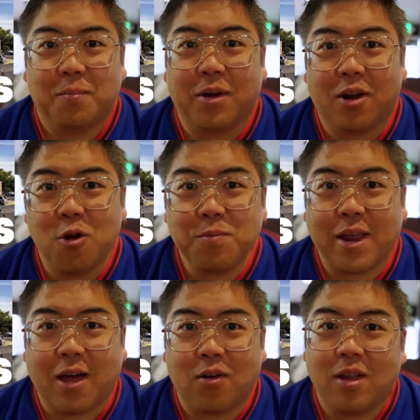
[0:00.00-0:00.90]
but
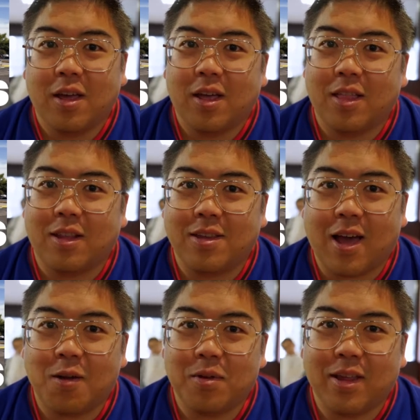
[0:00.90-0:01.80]
hometown the
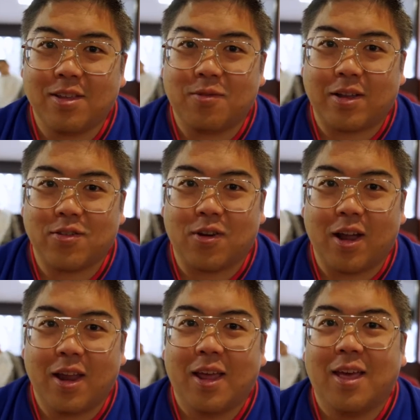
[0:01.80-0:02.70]
Taiwanese
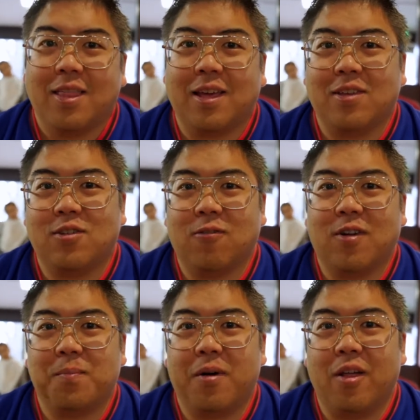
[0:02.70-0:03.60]
restaurant. They serve
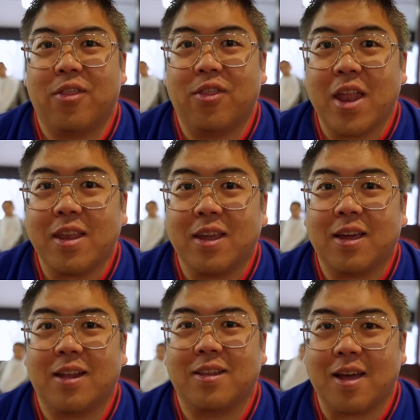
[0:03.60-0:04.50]
up authentic
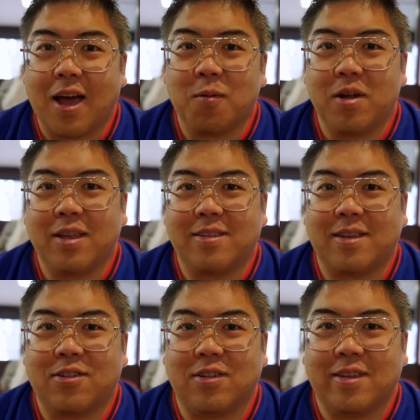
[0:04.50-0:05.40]
Taiwanese
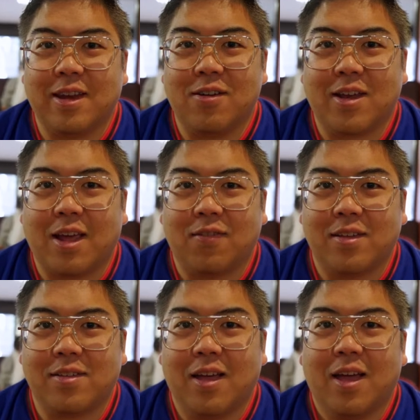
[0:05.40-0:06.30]
dishes here in
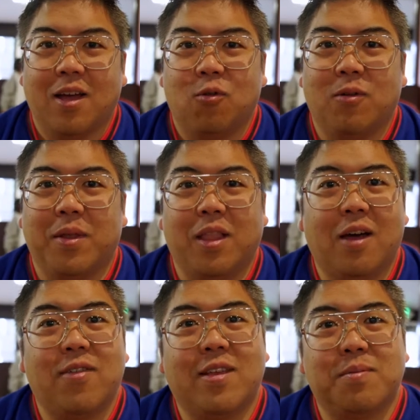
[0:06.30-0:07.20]
Davis. We've been
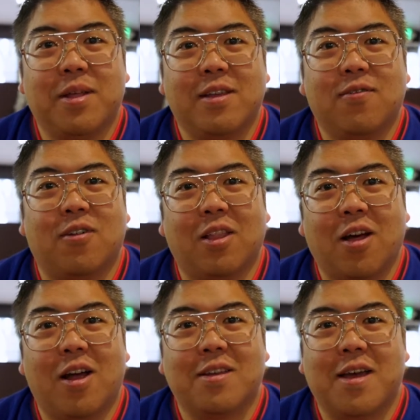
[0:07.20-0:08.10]
loving this place for a
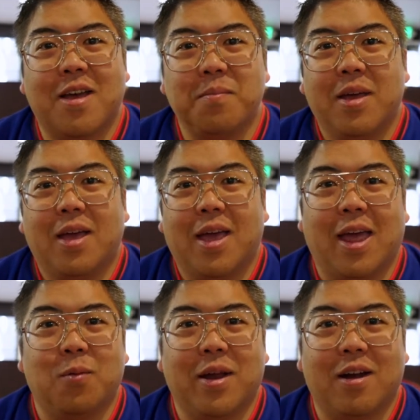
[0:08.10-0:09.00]
long time,
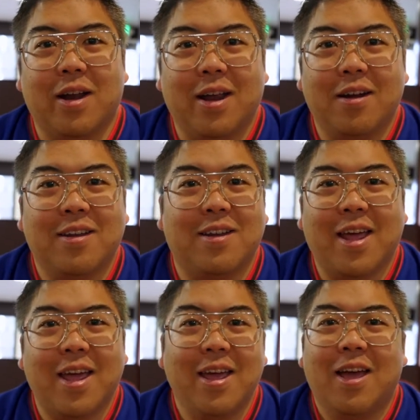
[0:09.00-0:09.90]
and we are here
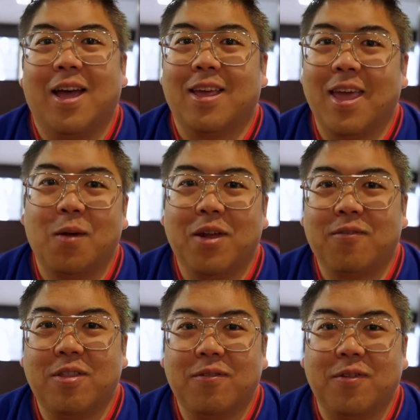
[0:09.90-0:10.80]
today. Can't wait
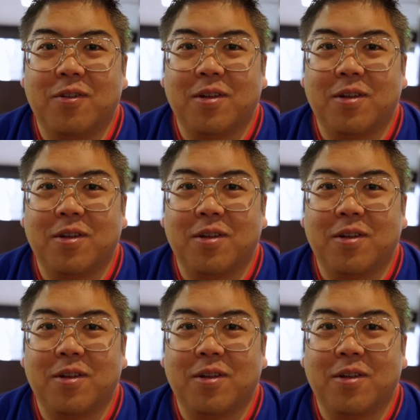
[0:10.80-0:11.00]
for the food.